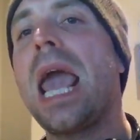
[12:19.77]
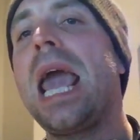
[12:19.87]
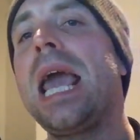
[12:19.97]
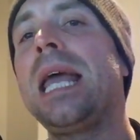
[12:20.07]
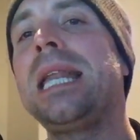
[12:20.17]

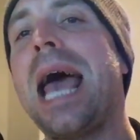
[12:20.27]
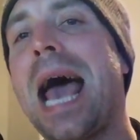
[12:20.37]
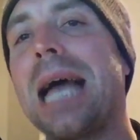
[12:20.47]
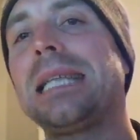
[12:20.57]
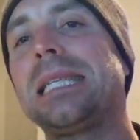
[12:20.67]
and
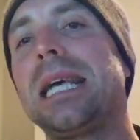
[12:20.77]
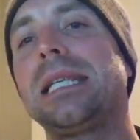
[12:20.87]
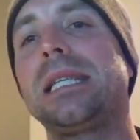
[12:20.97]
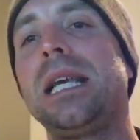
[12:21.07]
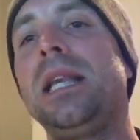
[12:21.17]

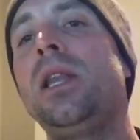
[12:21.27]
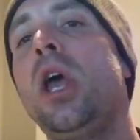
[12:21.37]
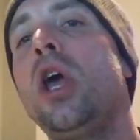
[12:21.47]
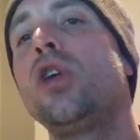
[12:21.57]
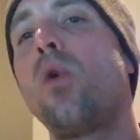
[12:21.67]
accessing
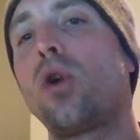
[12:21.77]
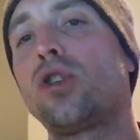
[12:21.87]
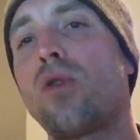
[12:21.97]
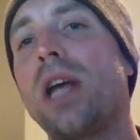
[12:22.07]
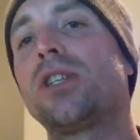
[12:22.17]
your
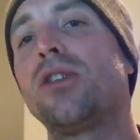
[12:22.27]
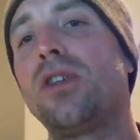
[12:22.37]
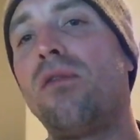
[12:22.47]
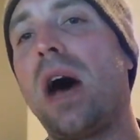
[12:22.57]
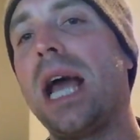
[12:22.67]
Trezor
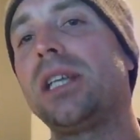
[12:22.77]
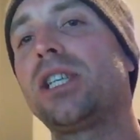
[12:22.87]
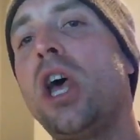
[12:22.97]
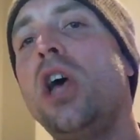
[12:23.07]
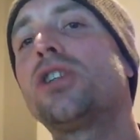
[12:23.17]
device.